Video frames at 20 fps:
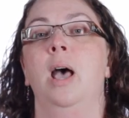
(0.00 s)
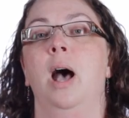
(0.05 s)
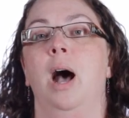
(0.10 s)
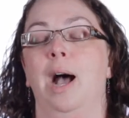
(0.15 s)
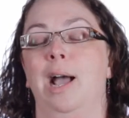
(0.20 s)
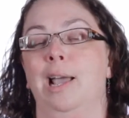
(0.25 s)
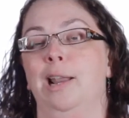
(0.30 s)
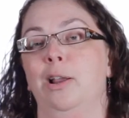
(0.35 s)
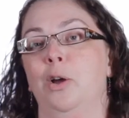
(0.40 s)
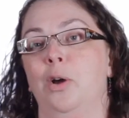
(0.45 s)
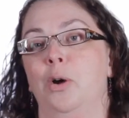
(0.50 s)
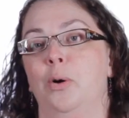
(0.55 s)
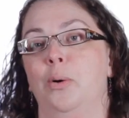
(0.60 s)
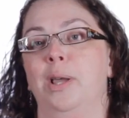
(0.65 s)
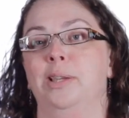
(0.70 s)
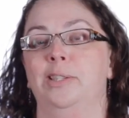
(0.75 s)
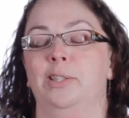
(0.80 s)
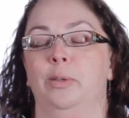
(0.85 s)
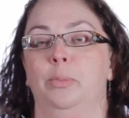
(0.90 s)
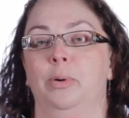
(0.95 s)
Idaho
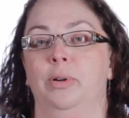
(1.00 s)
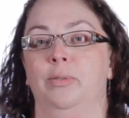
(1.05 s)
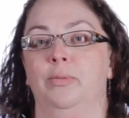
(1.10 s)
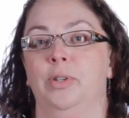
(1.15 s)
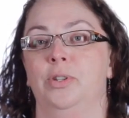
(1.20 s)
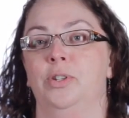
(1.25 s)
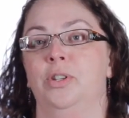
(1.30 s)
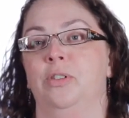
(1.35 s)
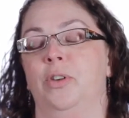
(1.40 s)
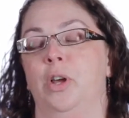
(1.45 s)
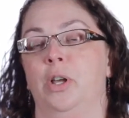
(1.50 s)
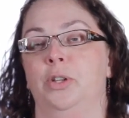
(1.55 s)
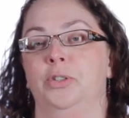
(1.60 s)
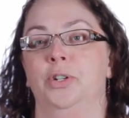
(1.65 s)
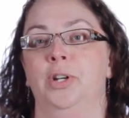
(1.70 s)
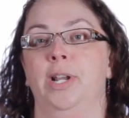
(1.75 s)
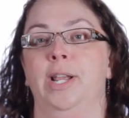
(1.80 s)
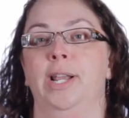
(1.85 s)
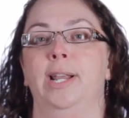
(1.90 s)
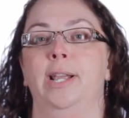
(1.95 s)
has the privilege of
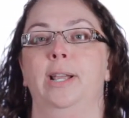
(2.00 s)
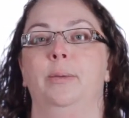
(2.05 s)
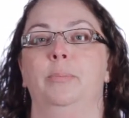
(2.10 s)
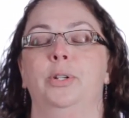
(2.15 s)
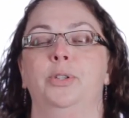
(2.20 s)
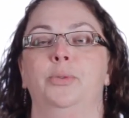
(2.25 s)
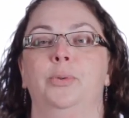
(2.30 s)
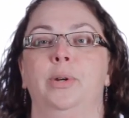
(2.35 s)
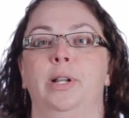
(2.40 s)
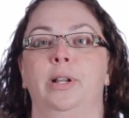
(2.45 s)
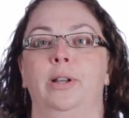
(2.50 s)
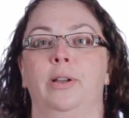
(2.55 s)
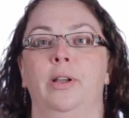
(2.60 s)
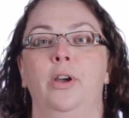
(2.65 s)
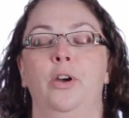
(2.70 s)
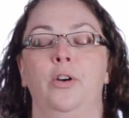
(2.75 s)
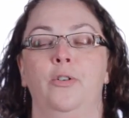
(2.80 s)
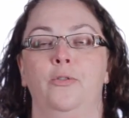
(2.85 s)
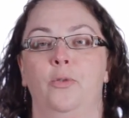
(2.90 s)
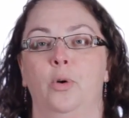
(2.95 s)
alternating between
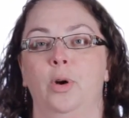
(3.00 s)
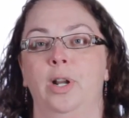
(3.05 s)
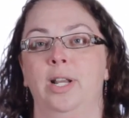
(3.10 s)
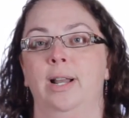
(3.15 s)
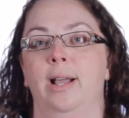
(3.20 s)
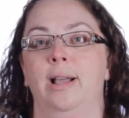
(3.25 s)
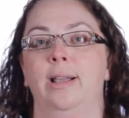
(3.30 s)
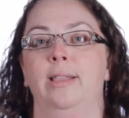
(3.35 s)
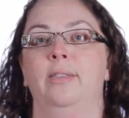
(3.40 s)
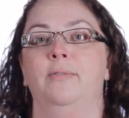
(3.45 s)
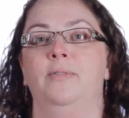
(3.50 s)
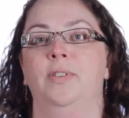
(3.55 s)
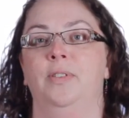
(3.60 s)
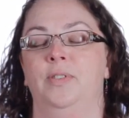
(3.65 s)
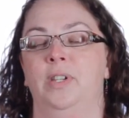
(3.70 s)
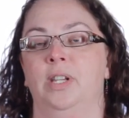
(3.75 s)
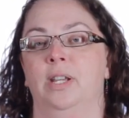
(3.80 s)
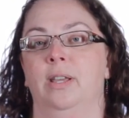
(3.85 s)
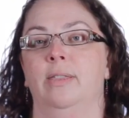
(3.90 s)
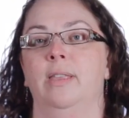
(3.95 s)
49th,
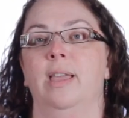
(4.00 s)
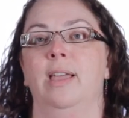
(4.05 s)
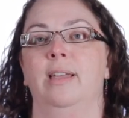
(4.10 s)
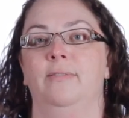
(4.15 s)
50th,